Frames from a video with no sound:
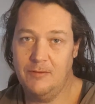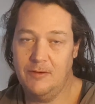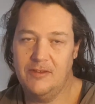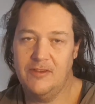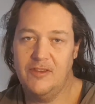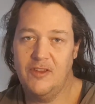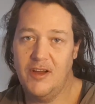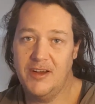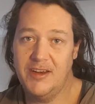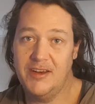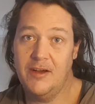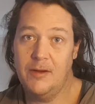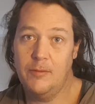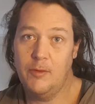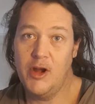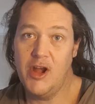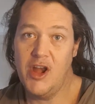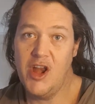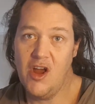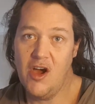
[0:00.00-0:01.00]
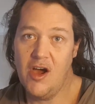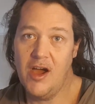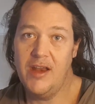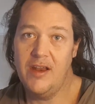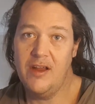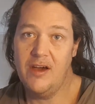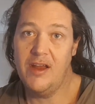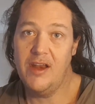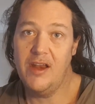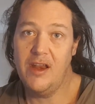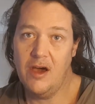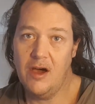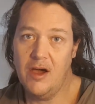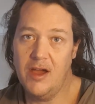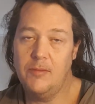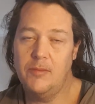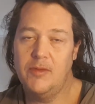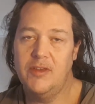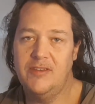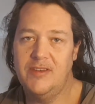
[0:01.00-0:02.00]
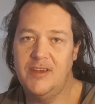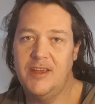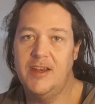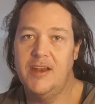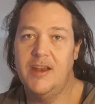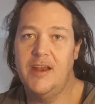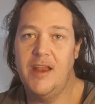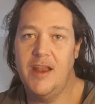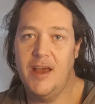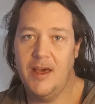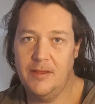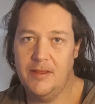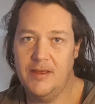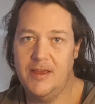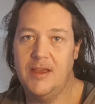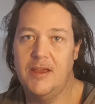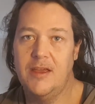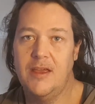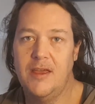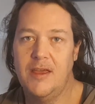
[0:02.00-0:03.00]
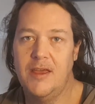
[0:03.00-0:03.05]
Well, it's 99.999% nothing.